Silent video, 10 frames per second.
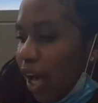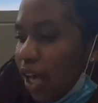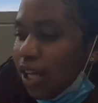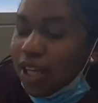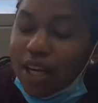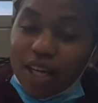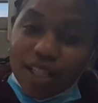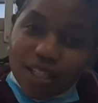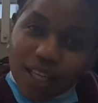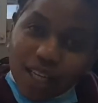And yeah,
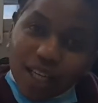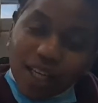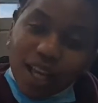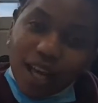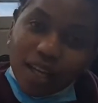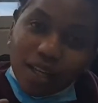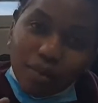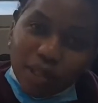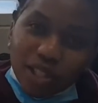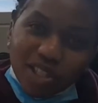and taking in any
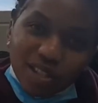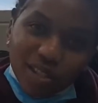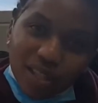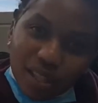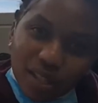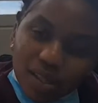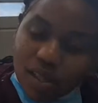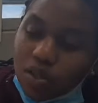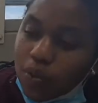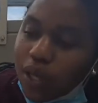emergencies,
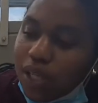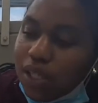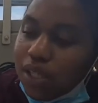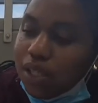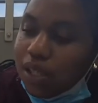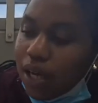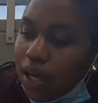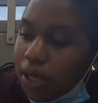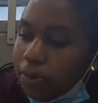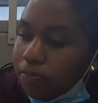as well as
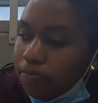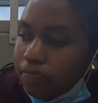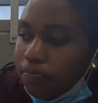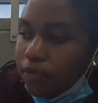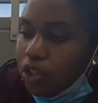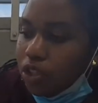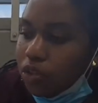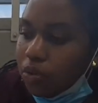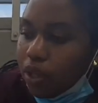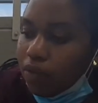you
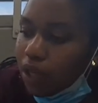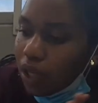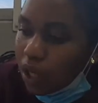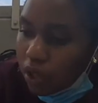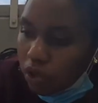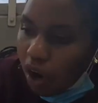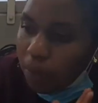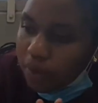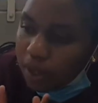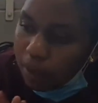know, giving
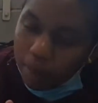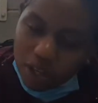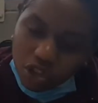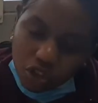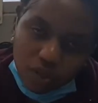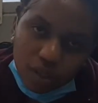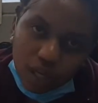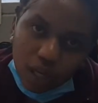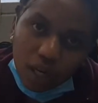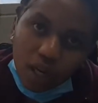eardrops. Some patients
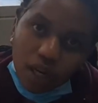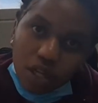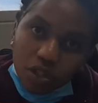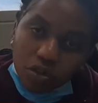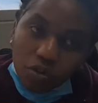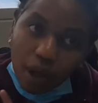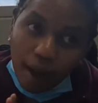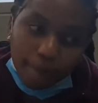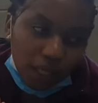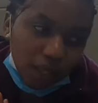are due
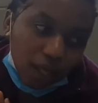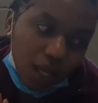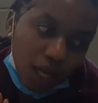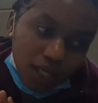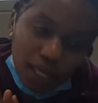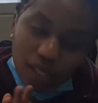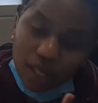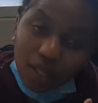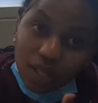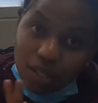coming. As I
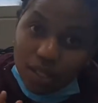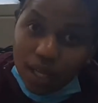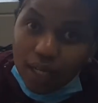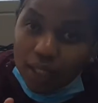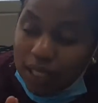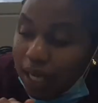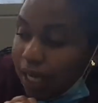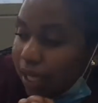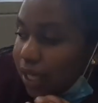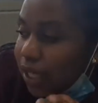said, this is like a day
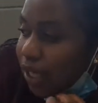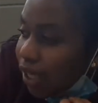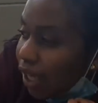clinic.